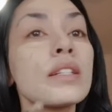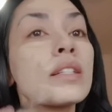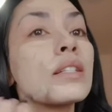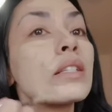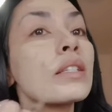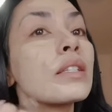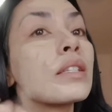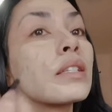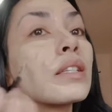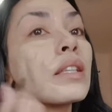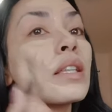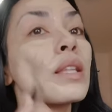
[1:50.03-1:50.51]

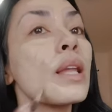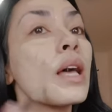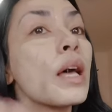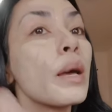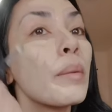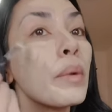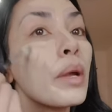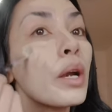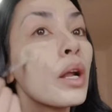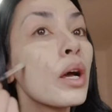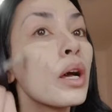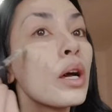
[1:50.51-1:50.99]
it
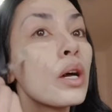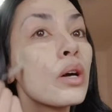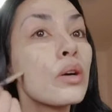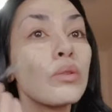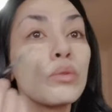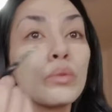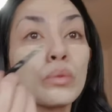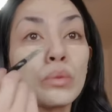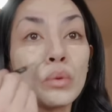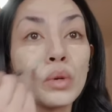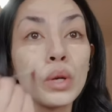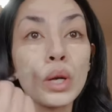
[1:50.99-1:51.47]

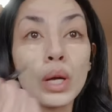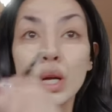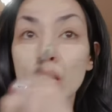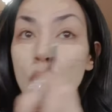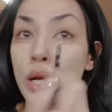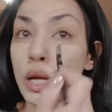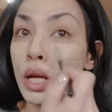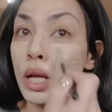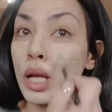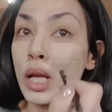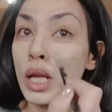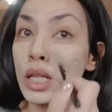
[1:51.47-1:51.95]
on.
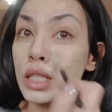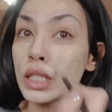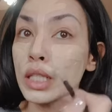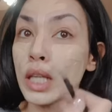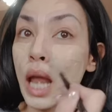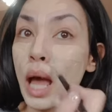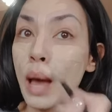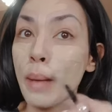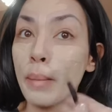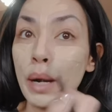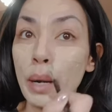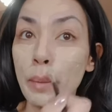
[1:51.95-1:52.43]

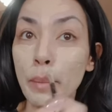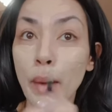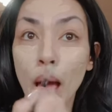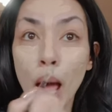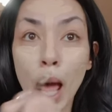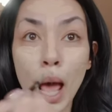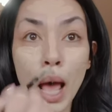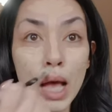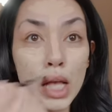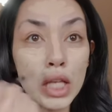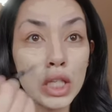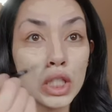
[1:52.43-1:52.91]
Slap it on
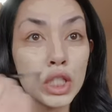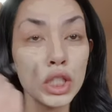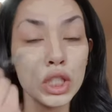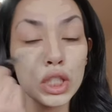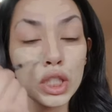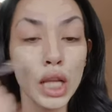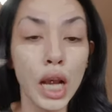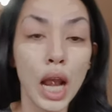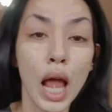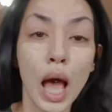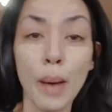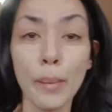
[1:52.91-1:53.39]
boss.
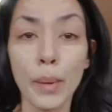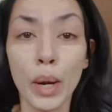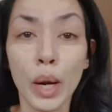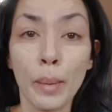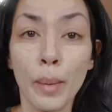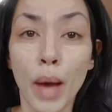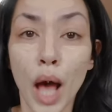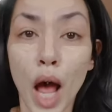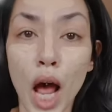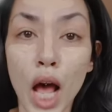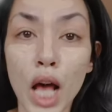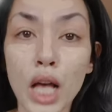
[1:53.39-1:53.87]
Slap it on
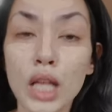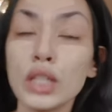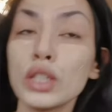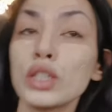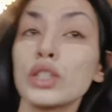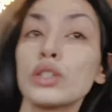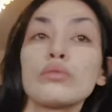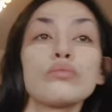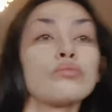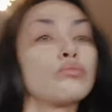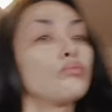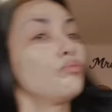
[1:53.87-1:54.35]
a Slap
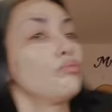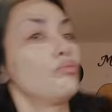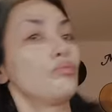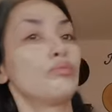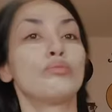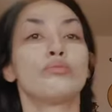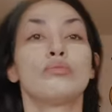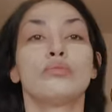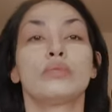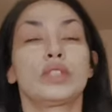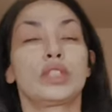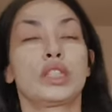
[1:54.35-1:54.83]

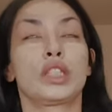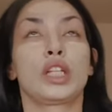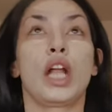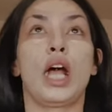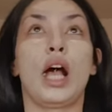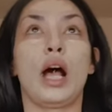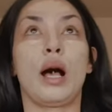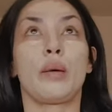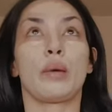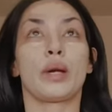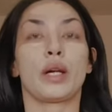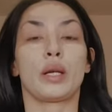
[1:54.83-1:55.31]
it
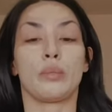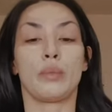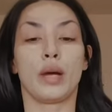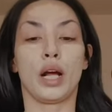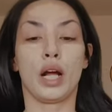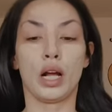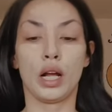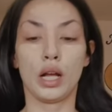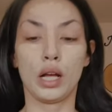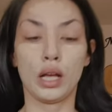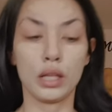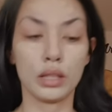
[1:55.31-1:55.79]

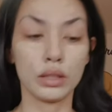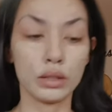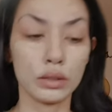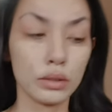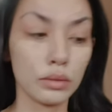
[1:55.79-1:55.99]
on